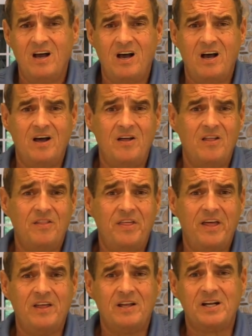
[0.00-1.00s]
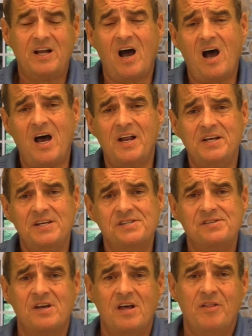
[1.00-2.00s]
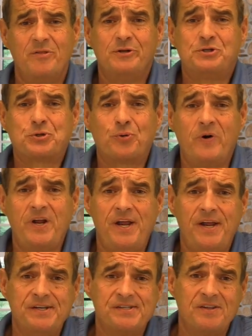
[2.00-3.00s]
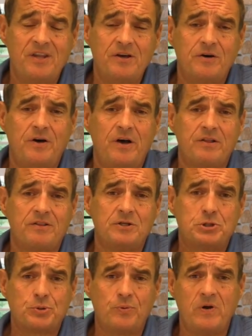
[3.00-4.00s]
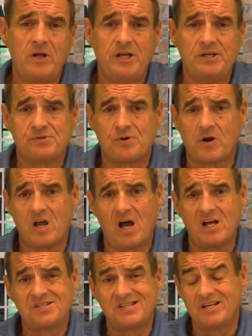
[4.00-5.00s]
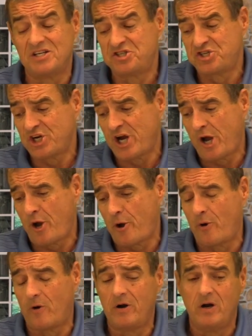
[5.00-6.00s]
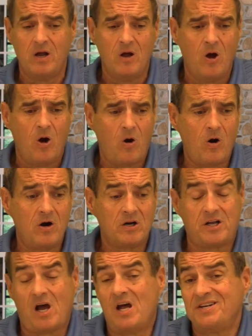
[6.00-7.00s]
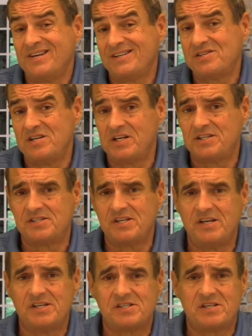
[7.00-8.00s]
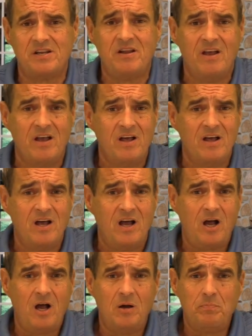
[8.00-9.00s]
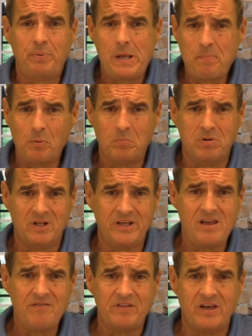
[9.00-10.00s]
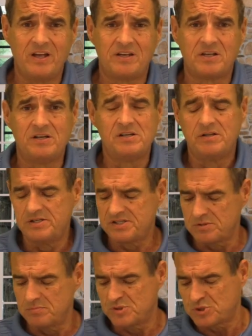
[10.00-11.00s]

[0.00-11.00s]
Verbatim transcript: uh, that God is the trees and they'll hug the trees, or God's in a chair, or, or God doesn't exist. And uh, people believe that. There, there's some